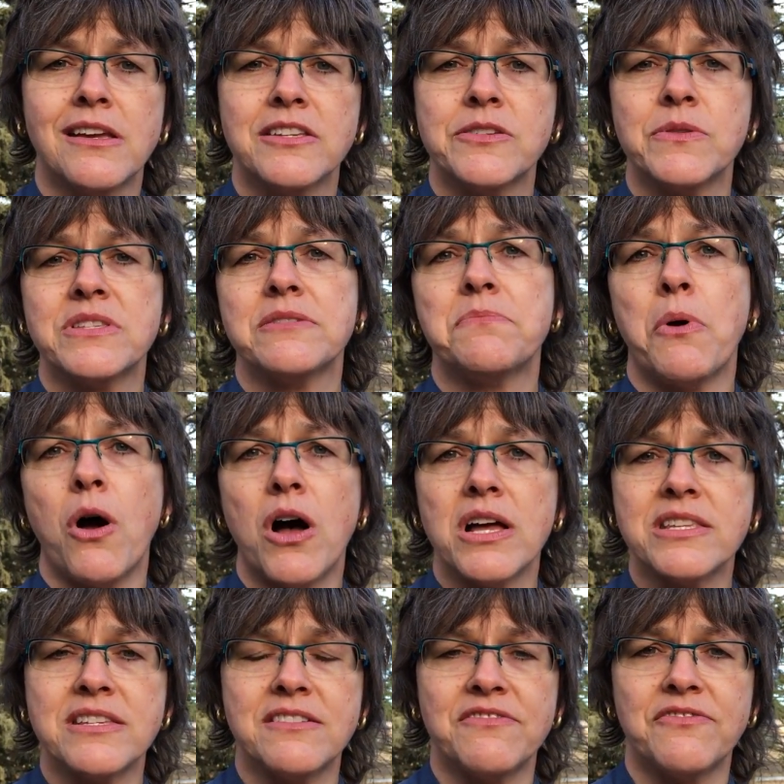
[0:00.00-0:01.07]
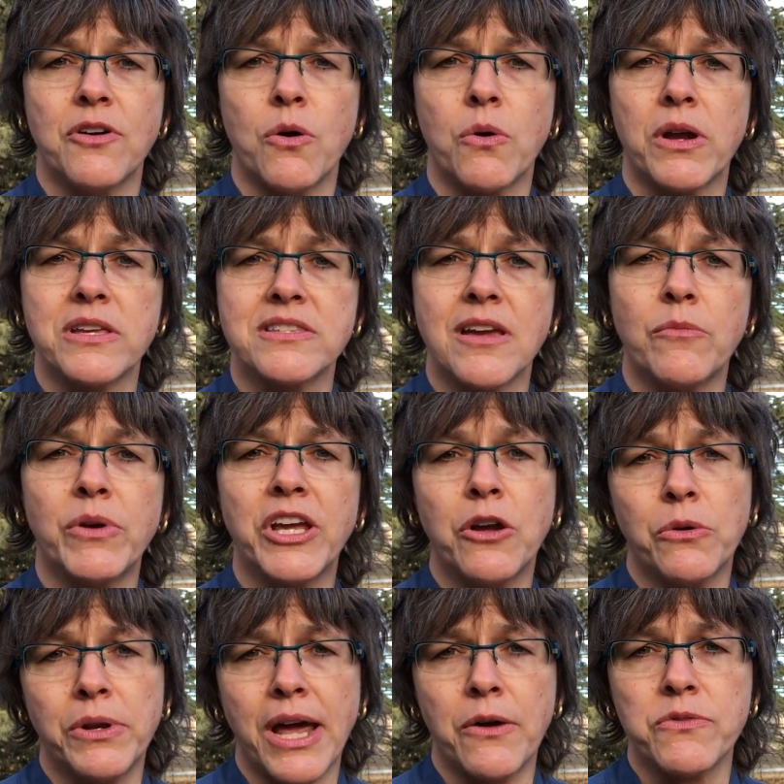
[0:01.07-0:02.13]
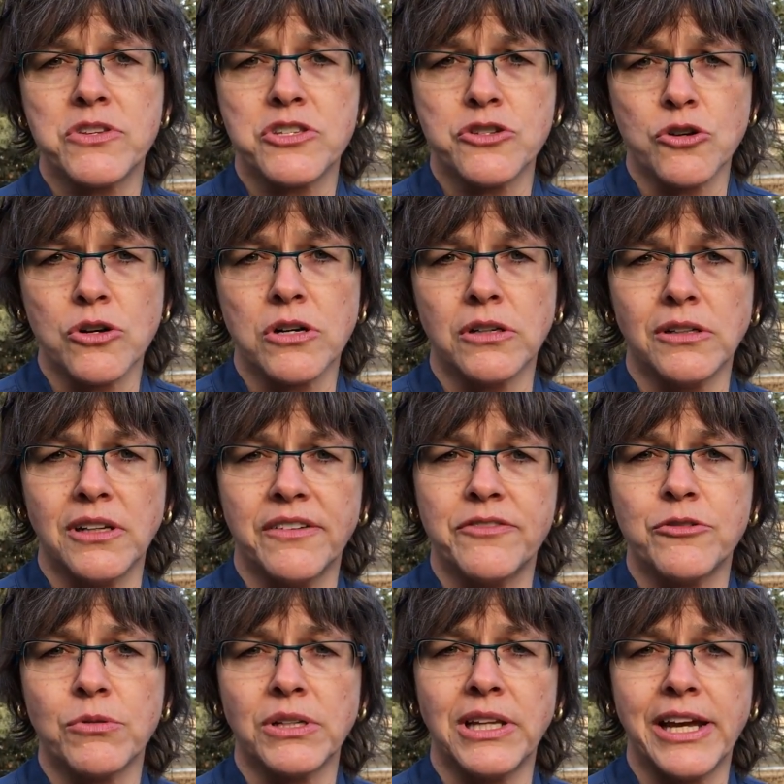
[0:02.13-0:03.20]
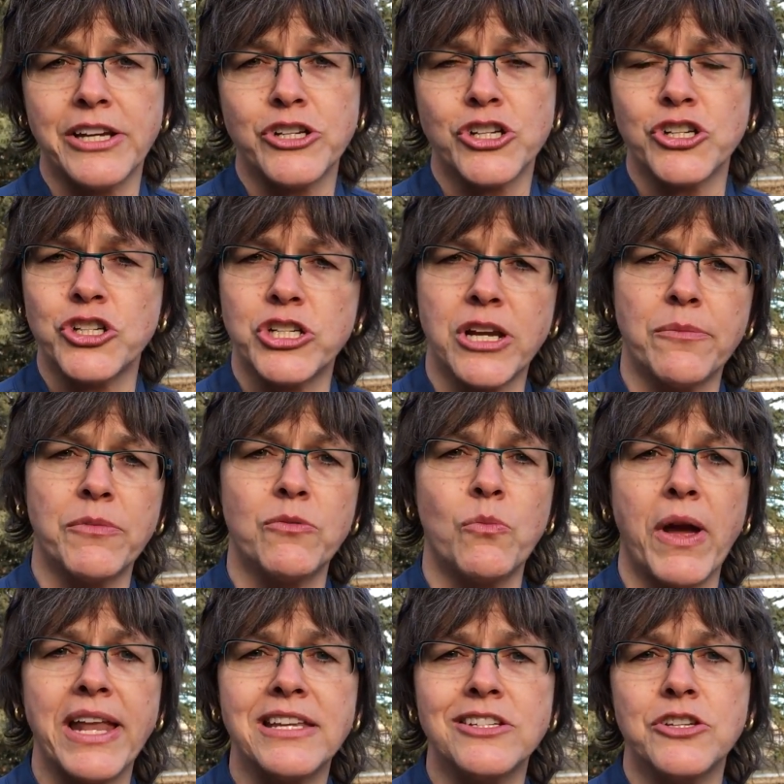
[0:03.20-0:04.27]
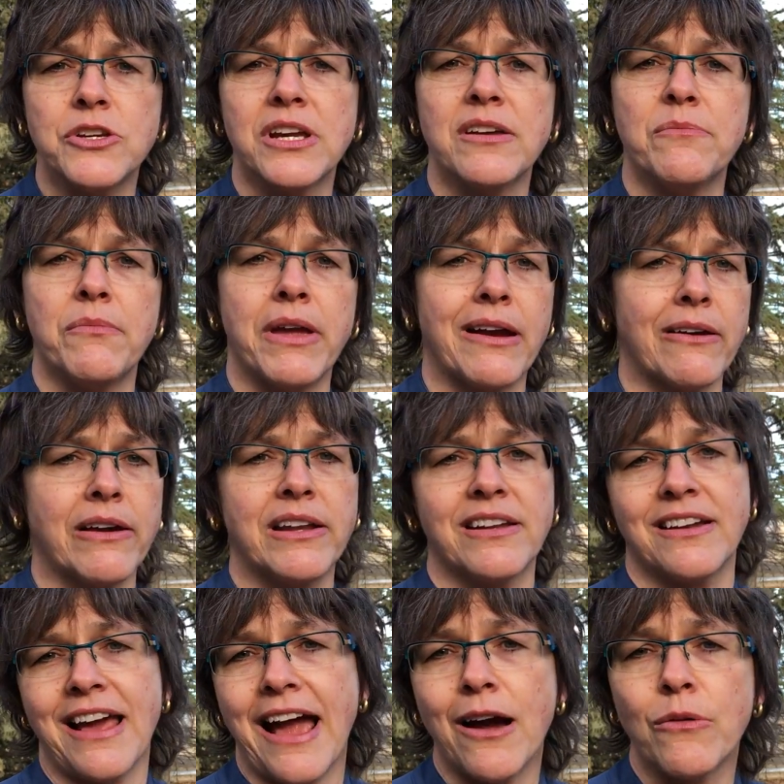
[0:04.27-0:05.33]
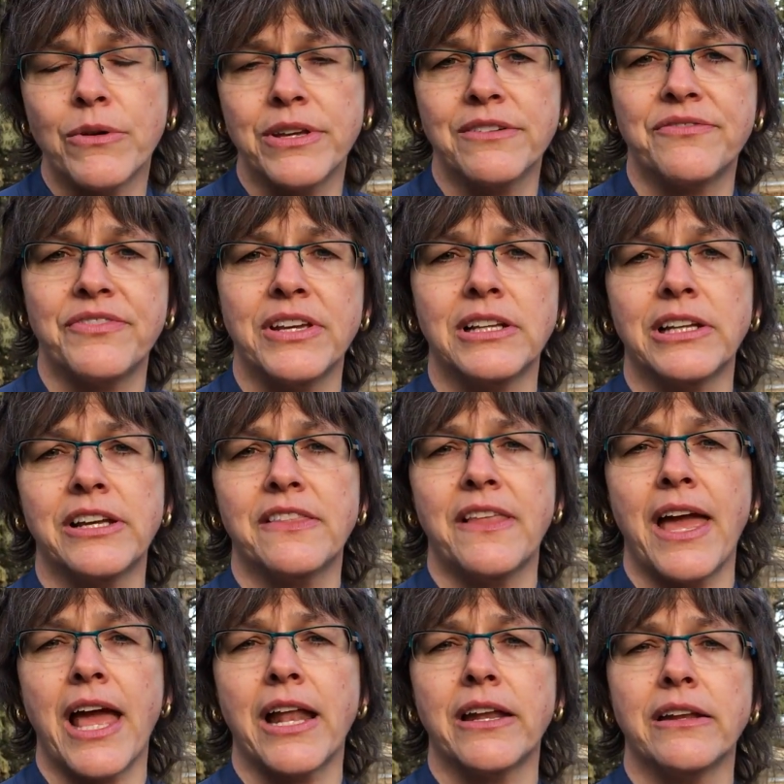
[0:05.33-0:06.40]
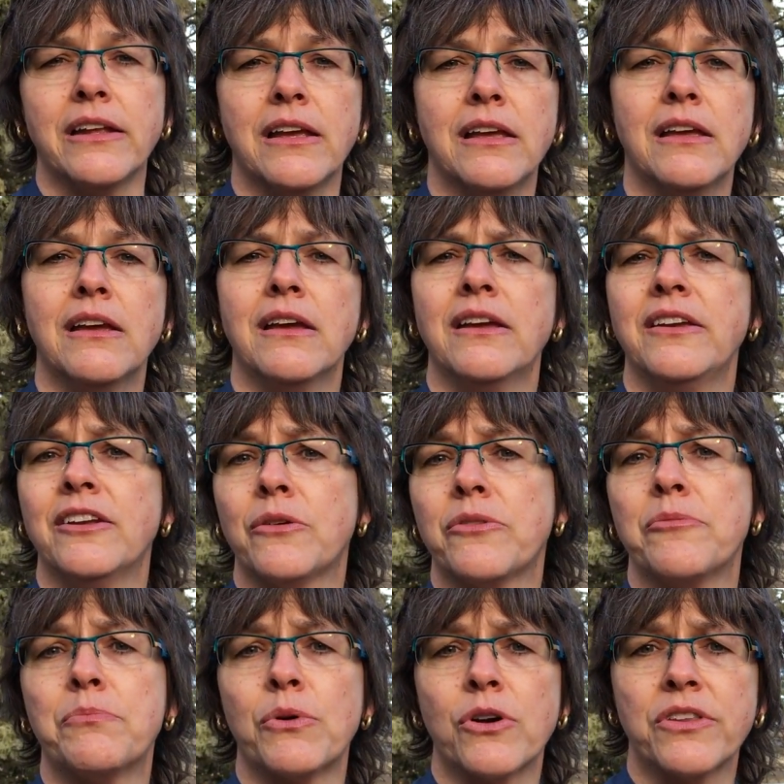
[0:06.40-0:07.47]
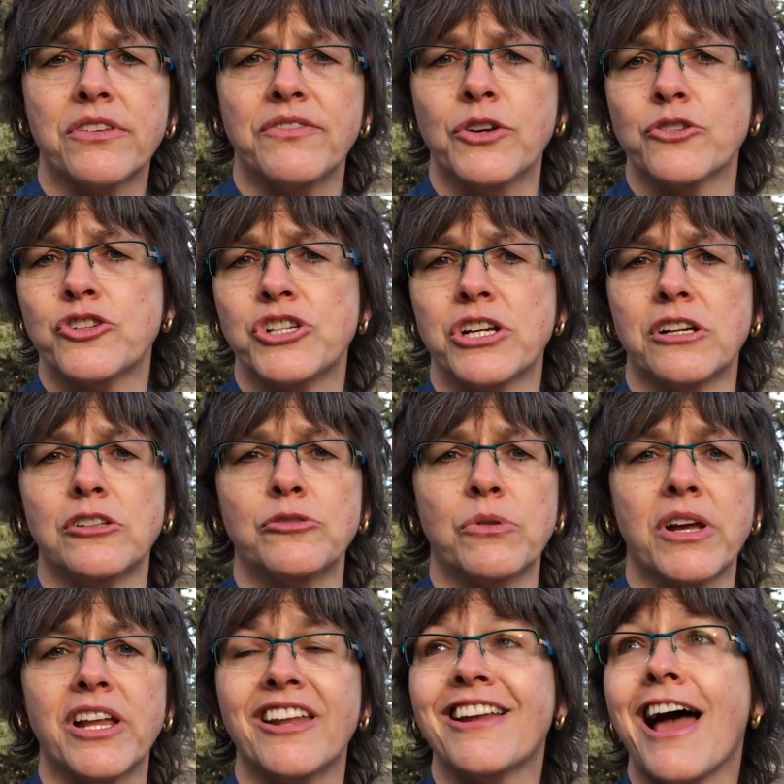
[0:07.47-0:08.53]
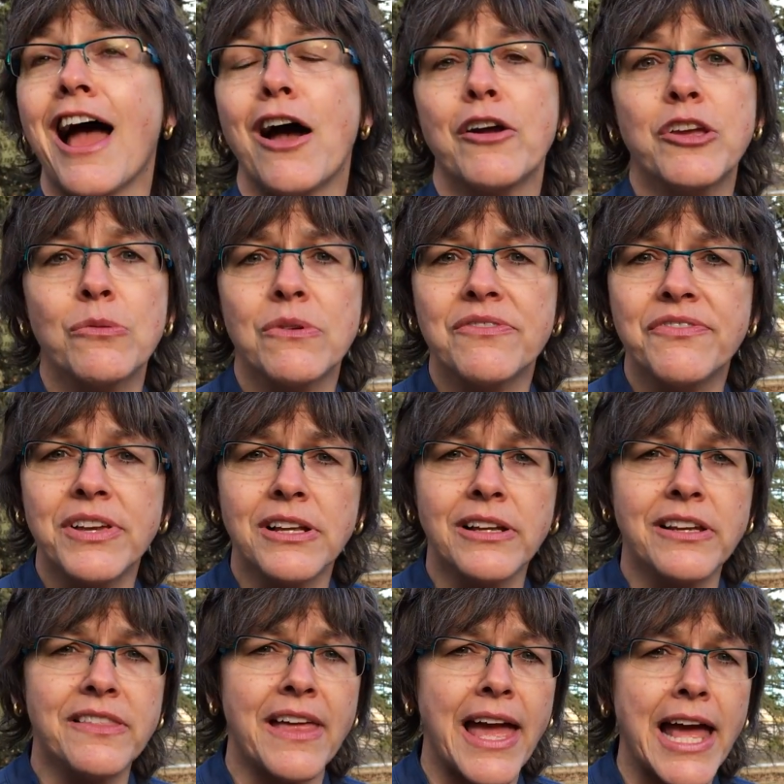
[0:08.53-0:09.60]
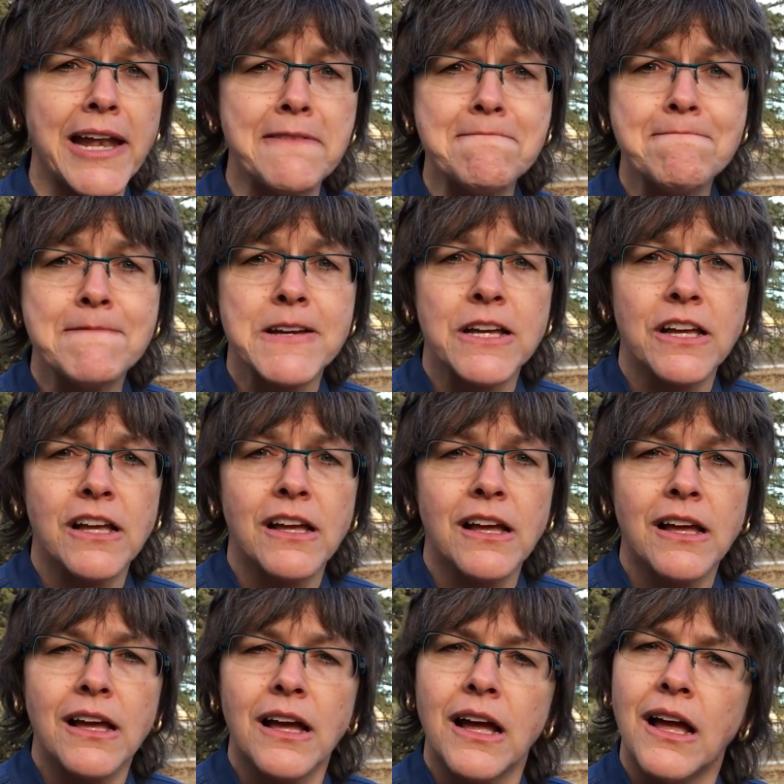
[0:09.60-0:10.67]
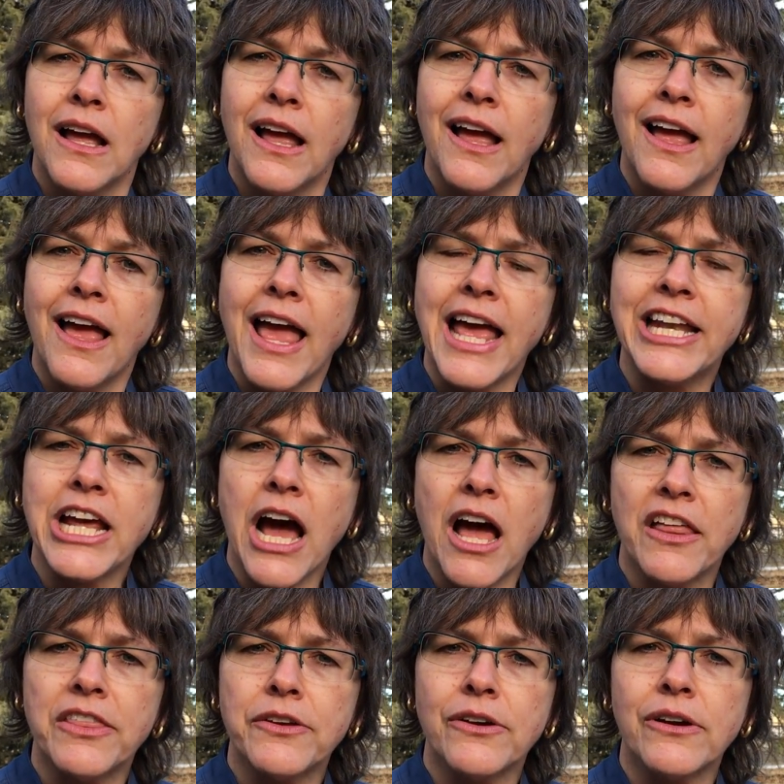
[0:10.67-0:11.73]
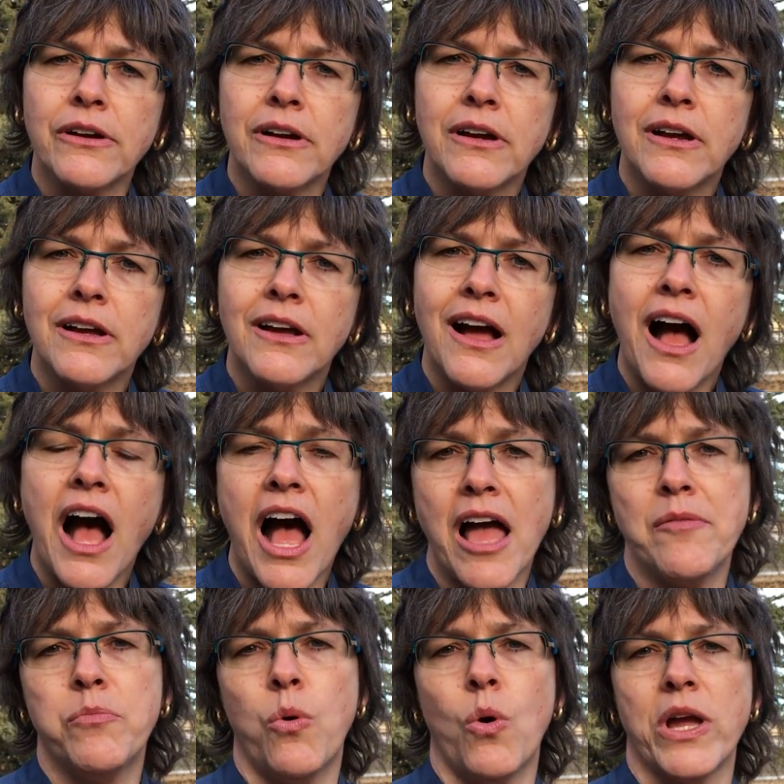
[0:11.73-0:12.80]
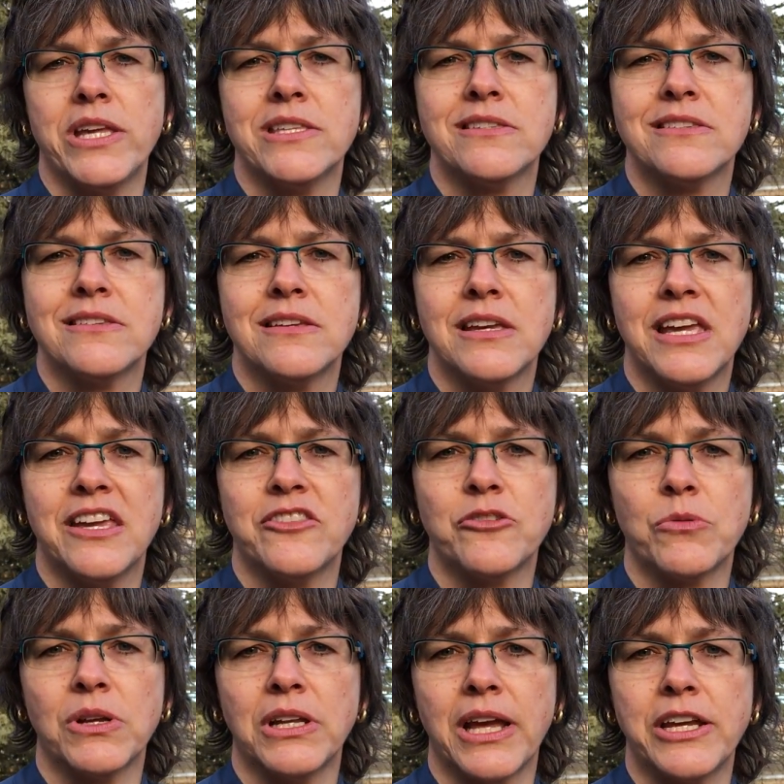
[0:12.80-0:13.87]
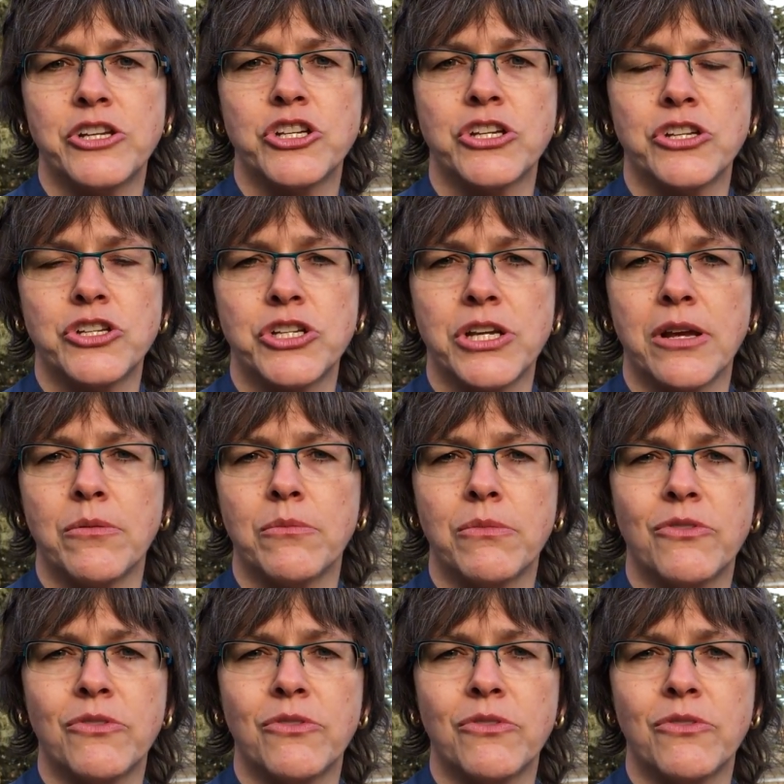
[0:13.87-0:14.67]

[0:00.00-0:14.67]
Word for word: So it's a positive focus. And we go down the circle of the relationship and when did you get married and how are you feeling then and you know the birth of your children and how you were feeling then and other high points in the relationship.